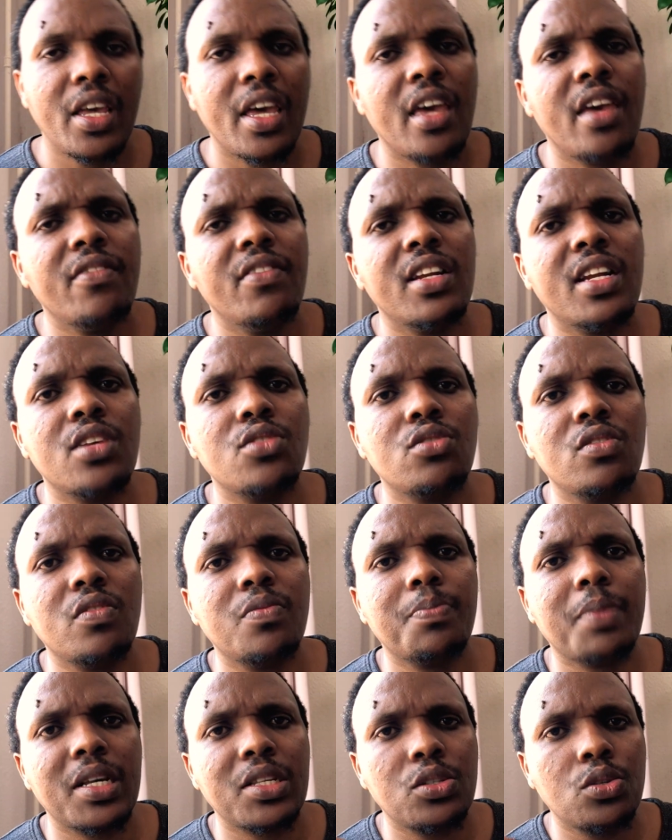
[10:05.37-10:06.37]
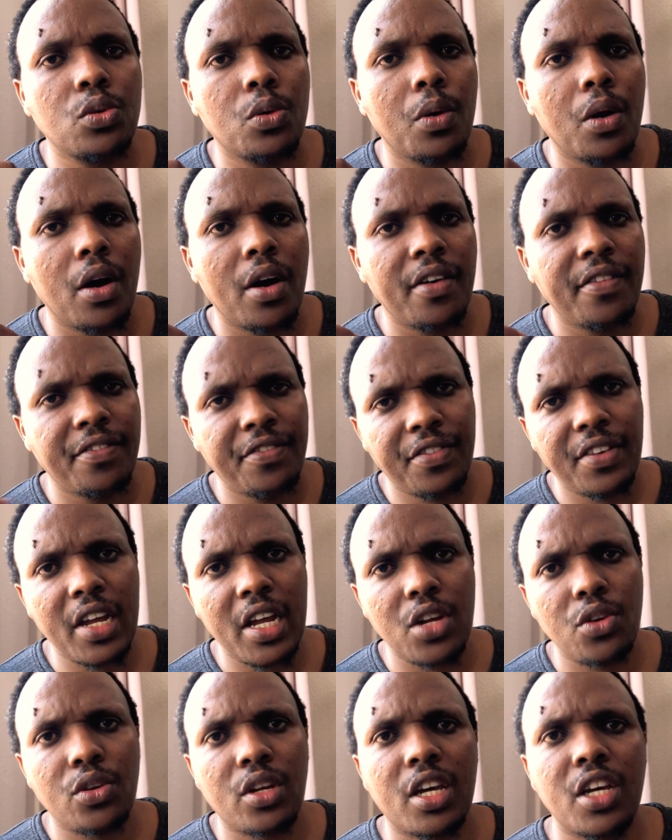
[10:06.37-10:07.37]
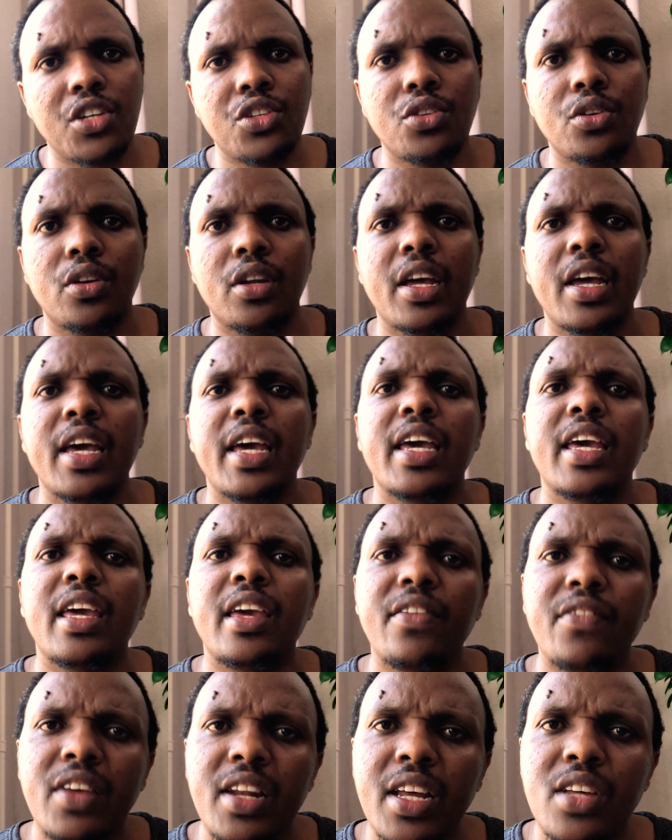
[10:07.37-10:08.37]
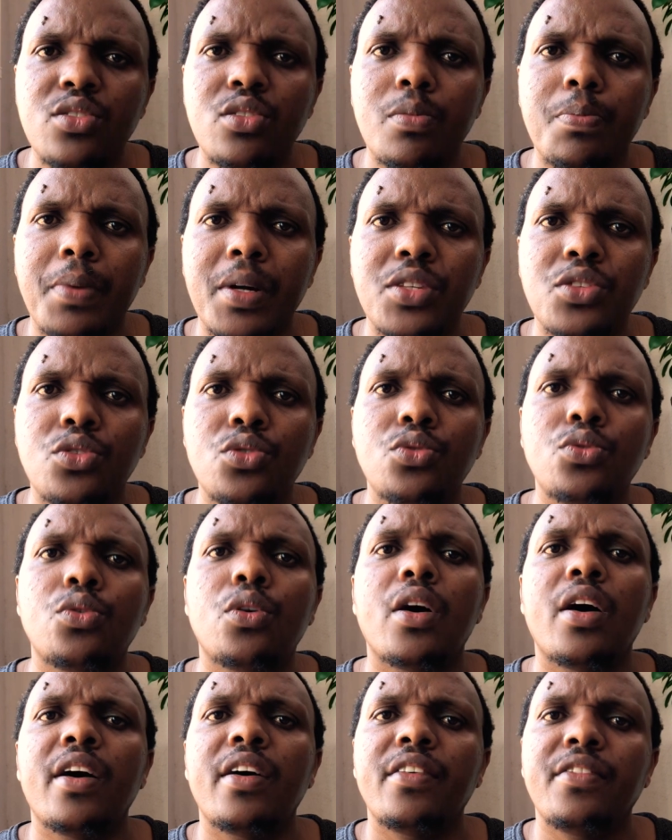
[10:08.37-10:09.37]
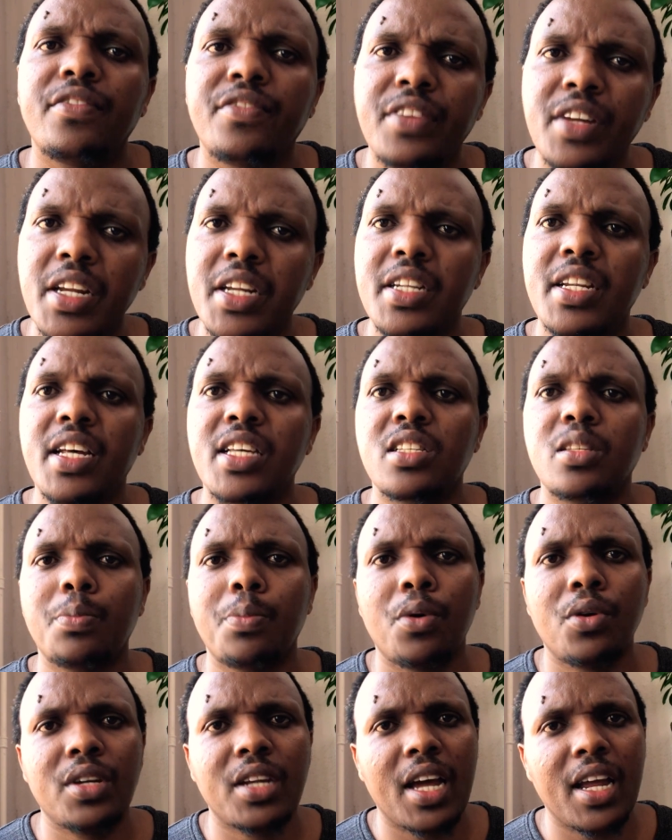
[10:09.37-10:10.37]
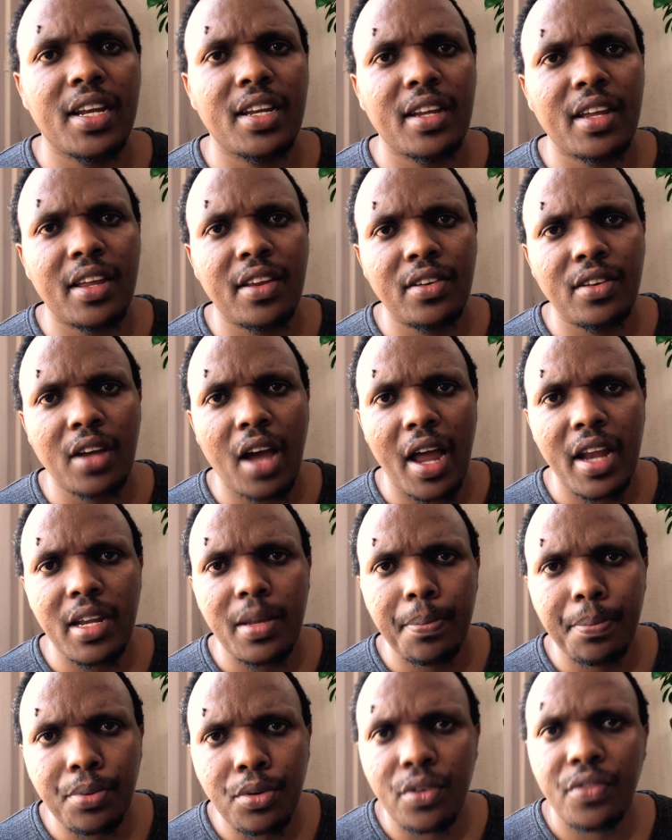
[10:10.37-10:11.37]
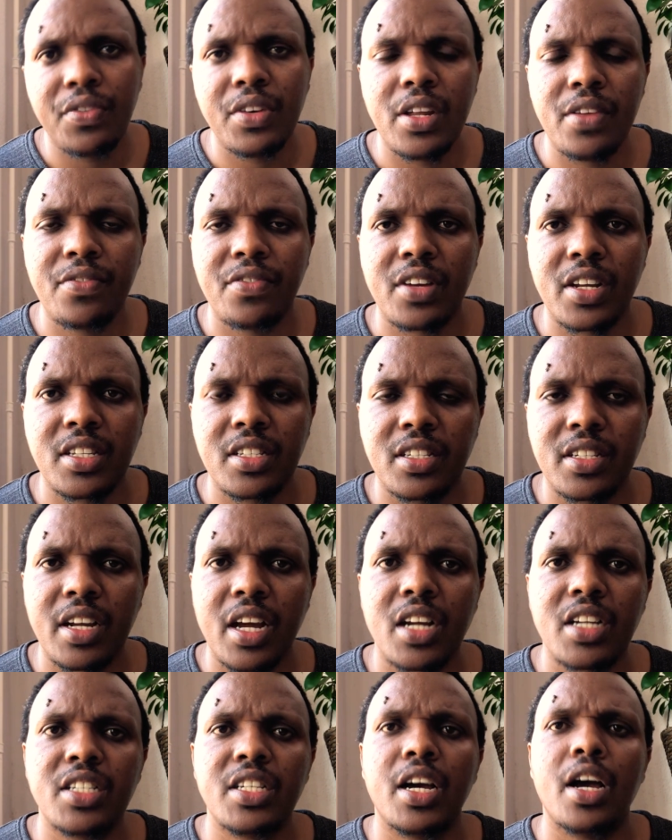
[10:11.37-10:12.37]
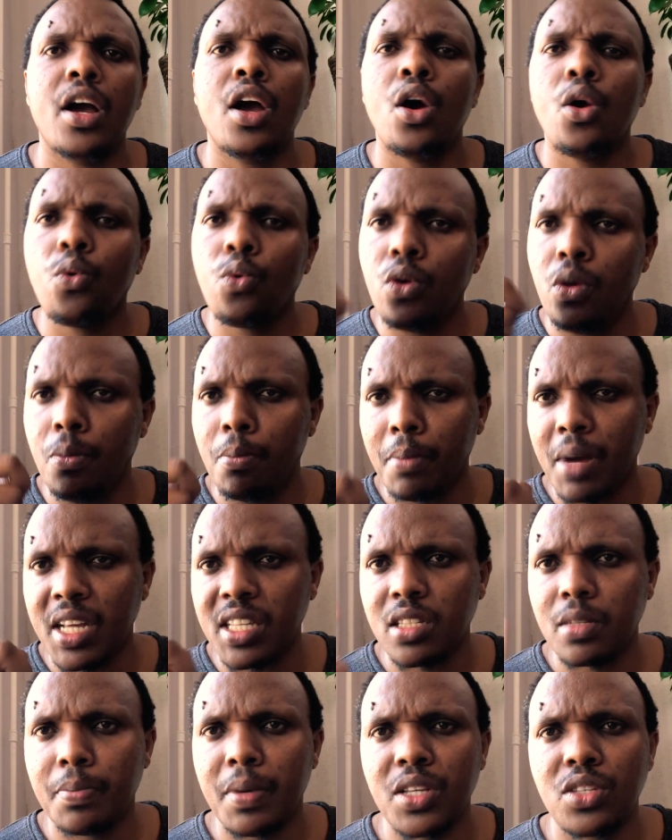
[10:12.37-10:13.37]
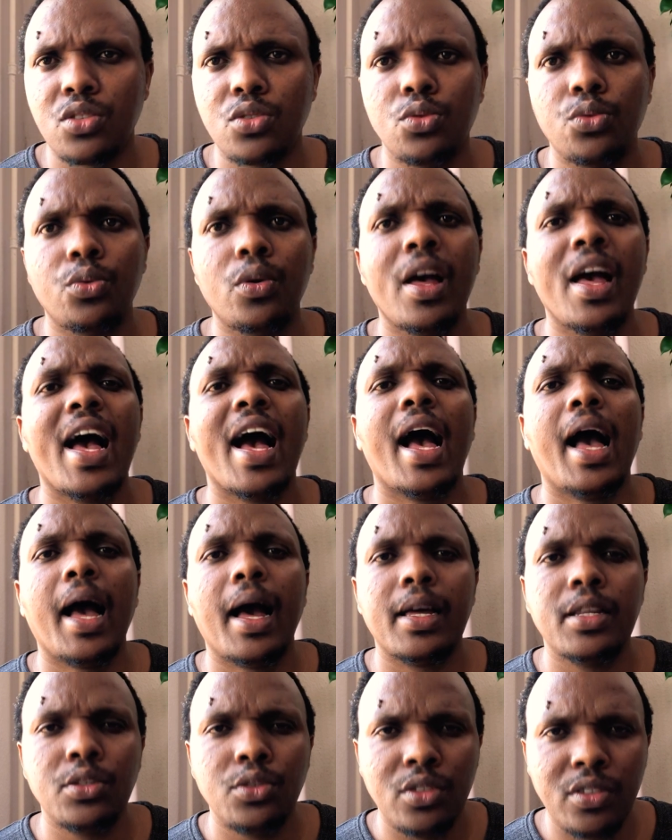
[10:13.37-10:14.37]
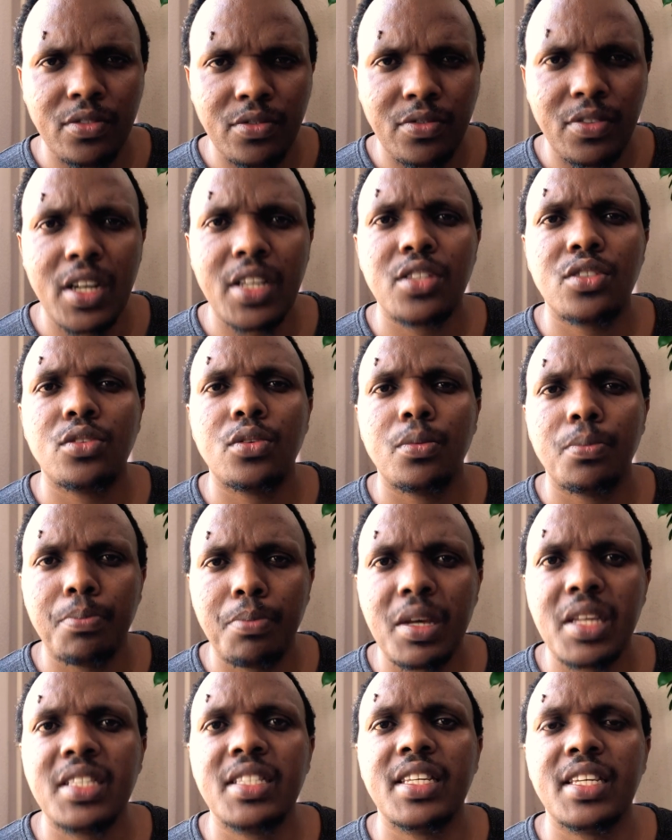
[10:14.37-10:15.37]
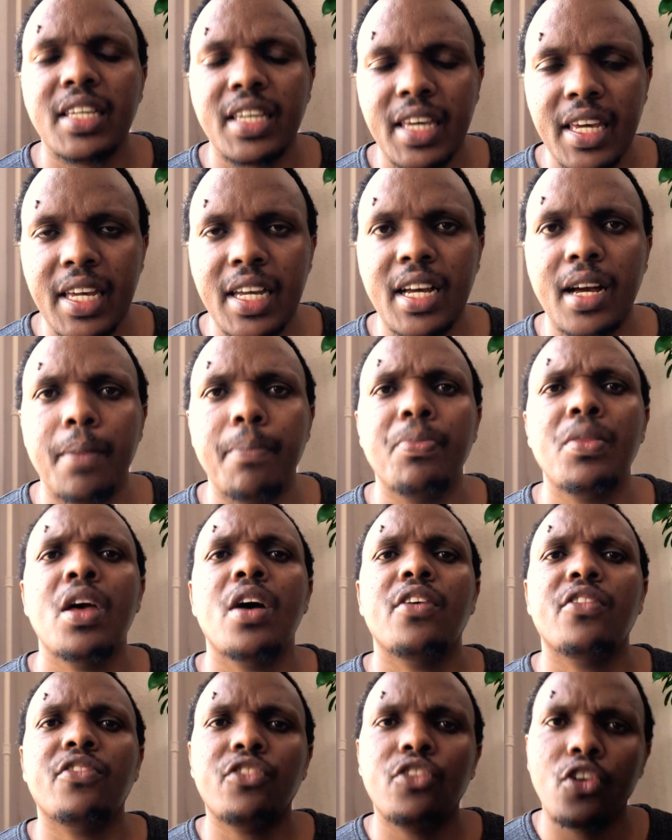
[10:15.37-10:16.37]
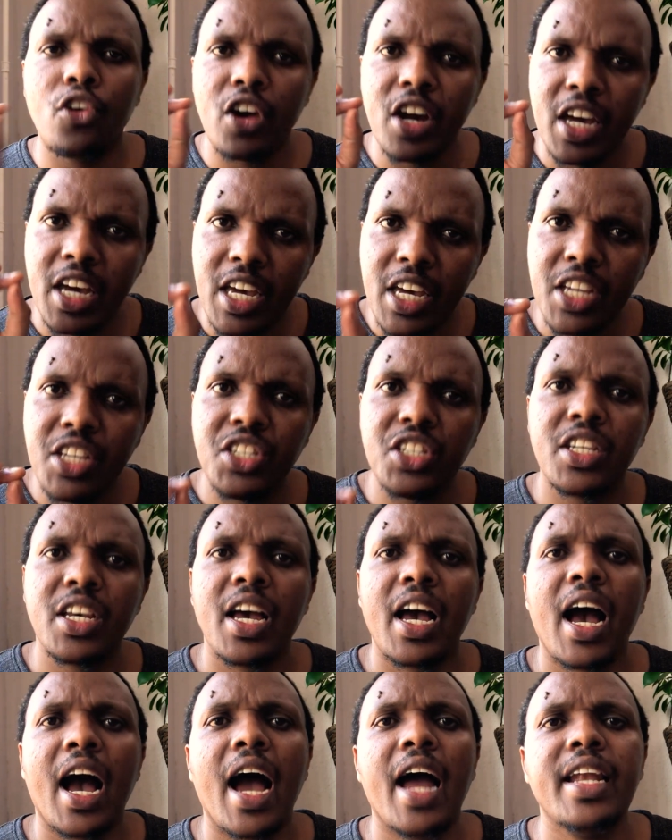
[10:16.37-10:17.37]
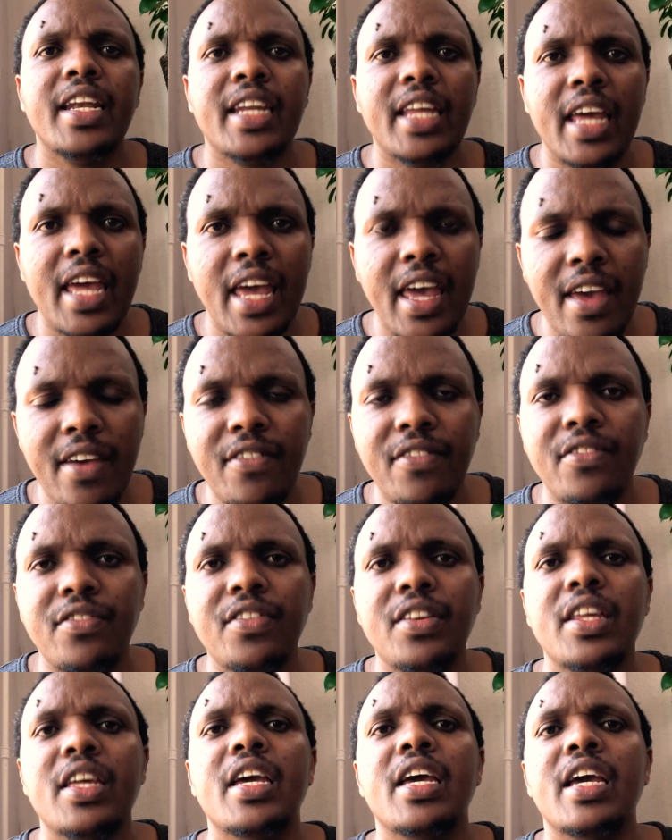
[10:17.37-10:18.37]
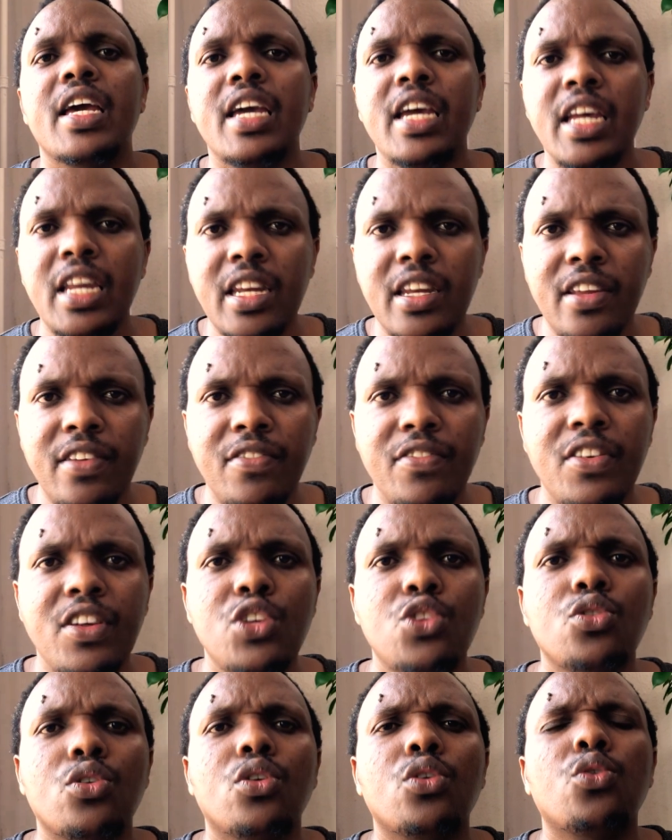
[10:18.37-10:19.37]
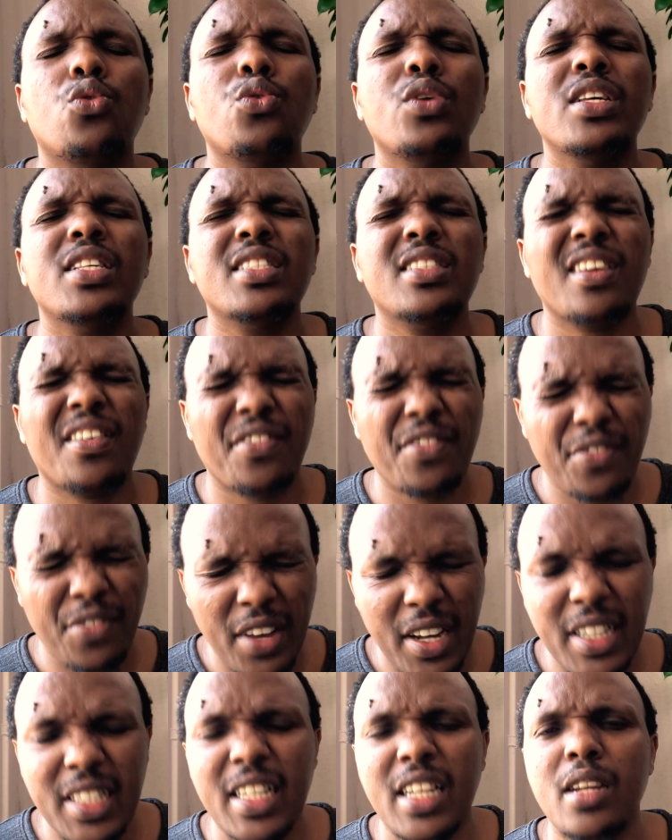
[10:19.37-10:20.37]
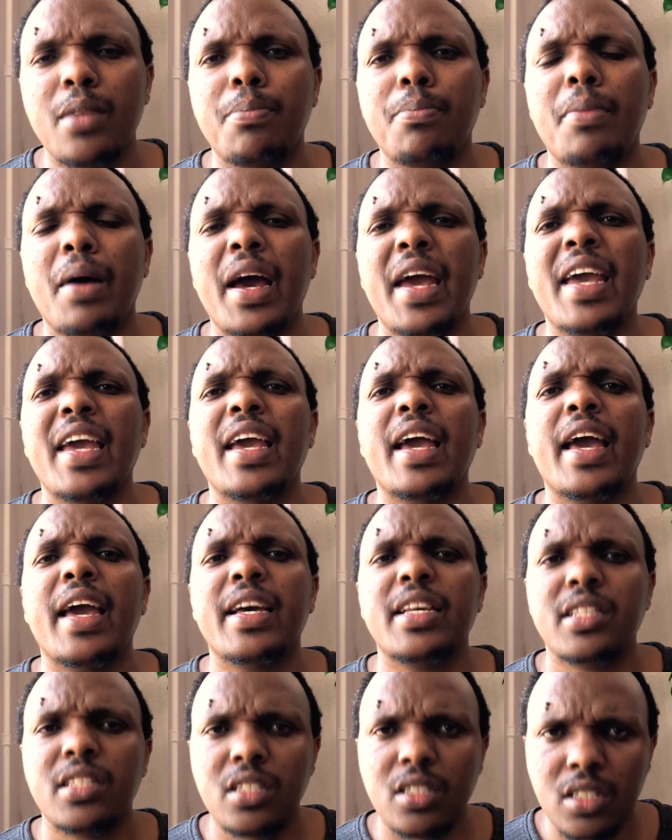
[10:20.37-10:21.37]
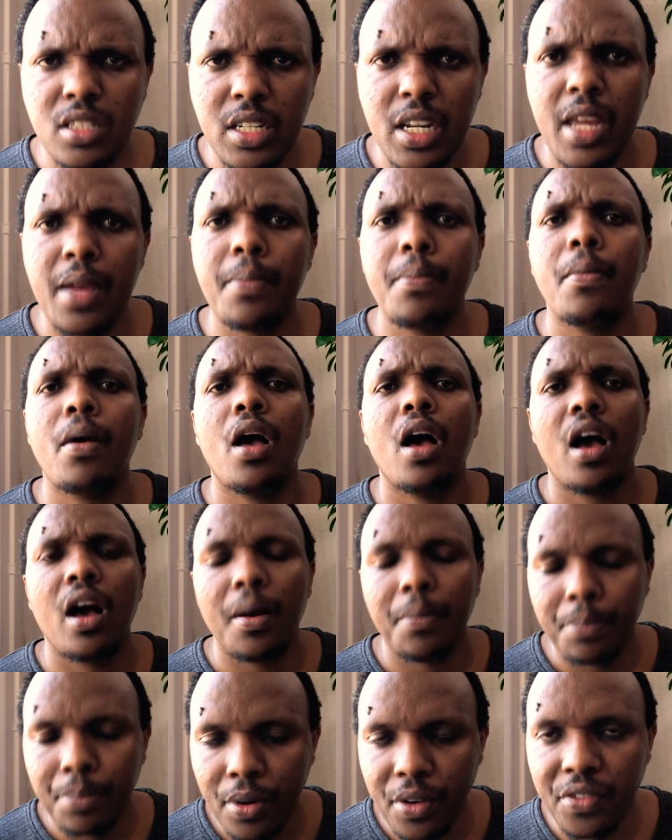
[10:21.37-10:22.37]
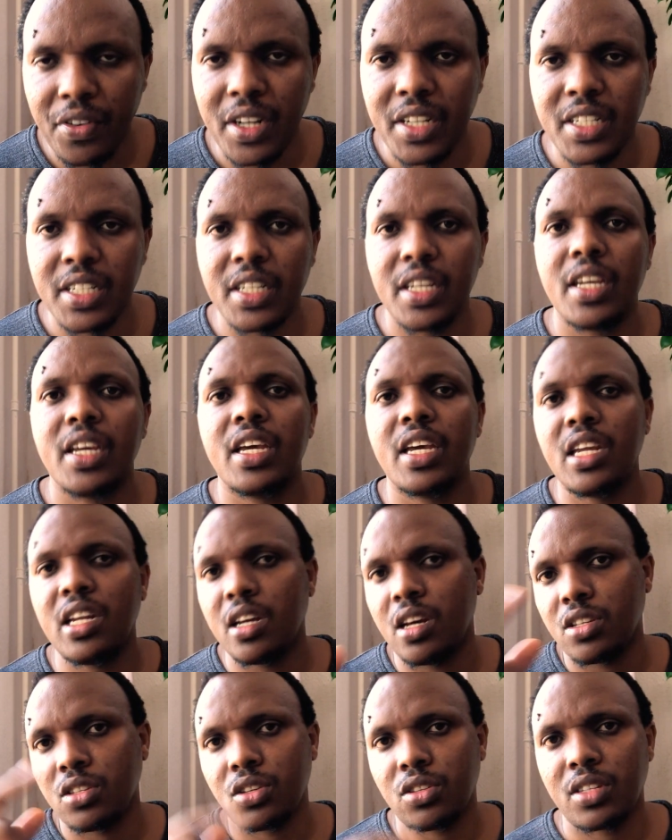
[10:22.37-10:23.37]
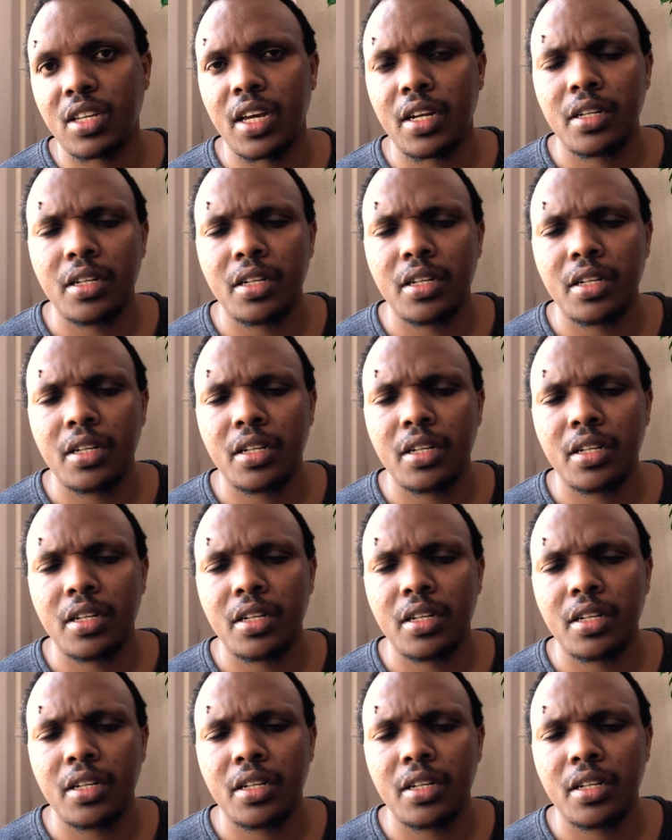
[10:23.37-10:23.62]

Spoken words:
even as we pursue free education, even as we pursue free transport and improved infrastructure, we must pursue a universal basic income for each and every individual who is affected by extreme poverty in our society.